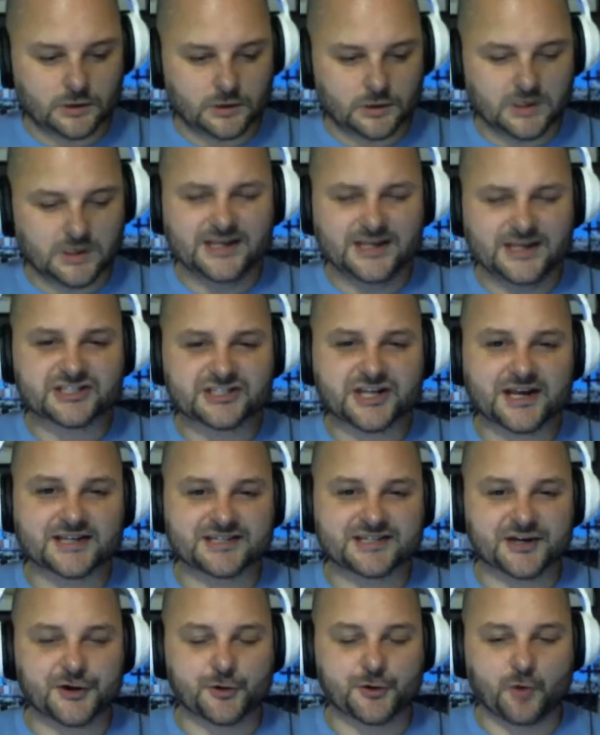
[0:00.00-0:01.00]
any
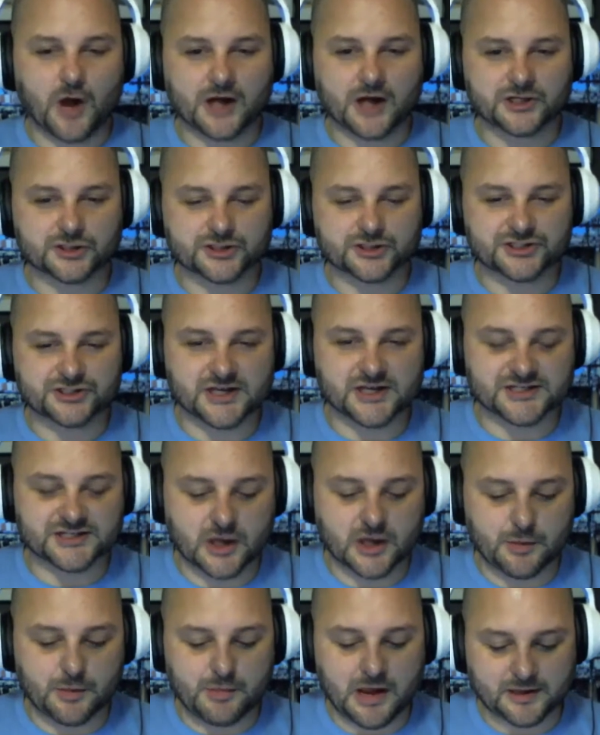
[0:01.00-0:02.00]
chance Aaron Rodgers does
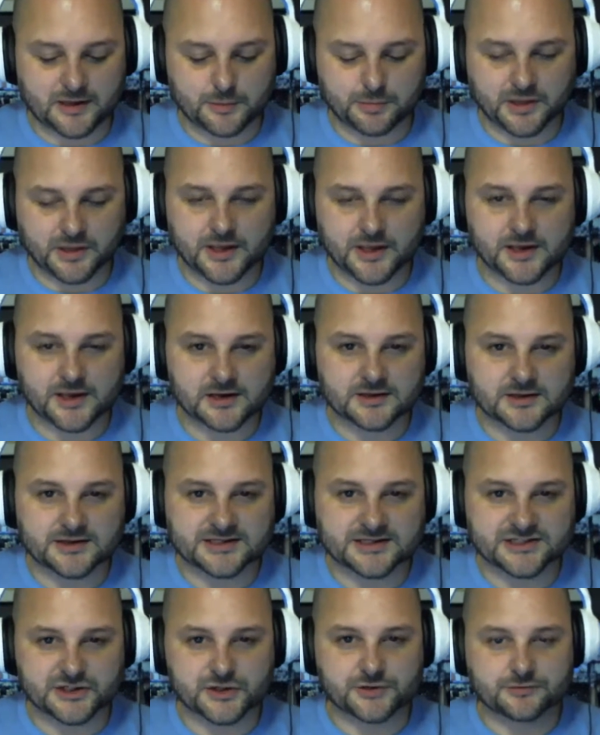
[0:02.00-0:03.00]
come back and play again
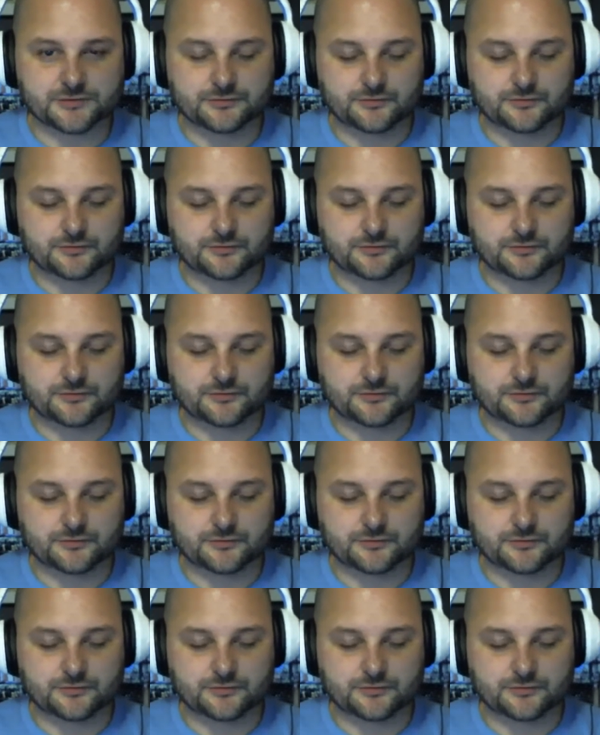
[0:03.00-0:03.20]
this year?